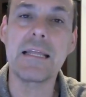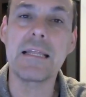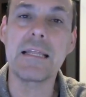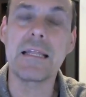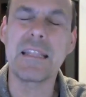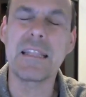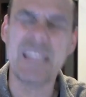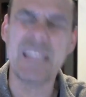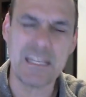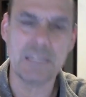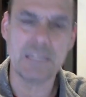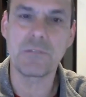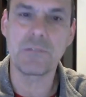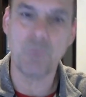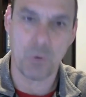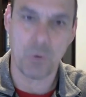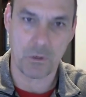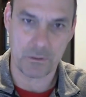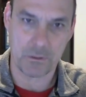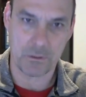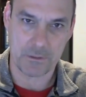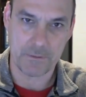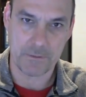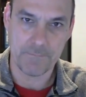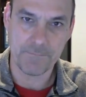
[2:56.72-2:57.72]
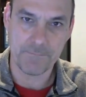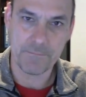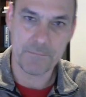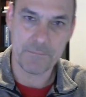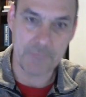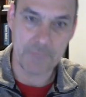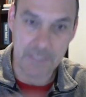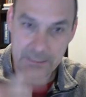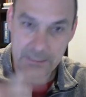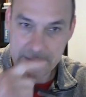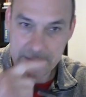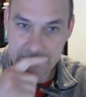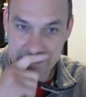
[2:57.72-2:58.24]
that these work.
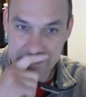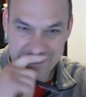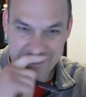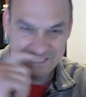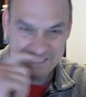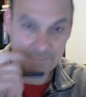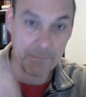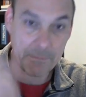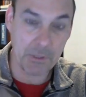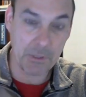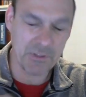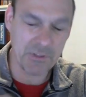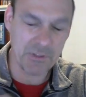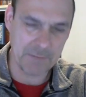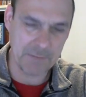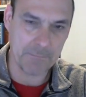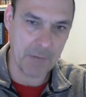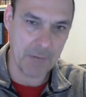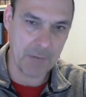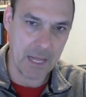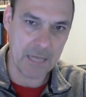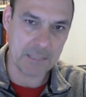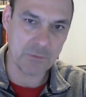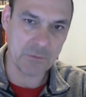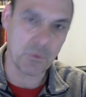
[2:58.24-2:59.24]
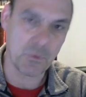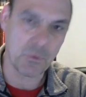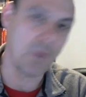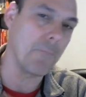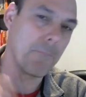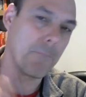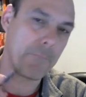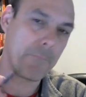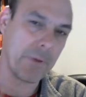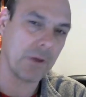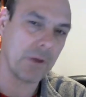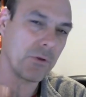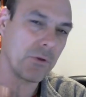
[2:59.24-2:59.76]
These six building blocks will
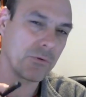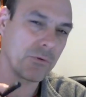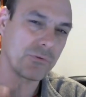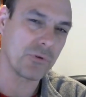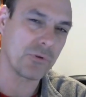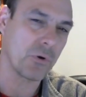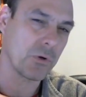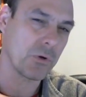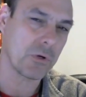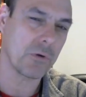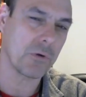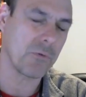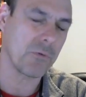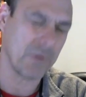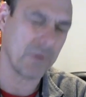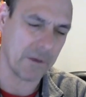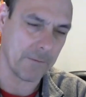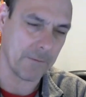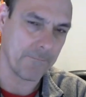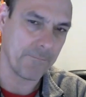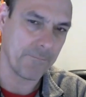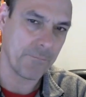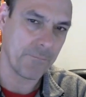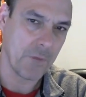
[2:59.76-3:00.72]
build your career.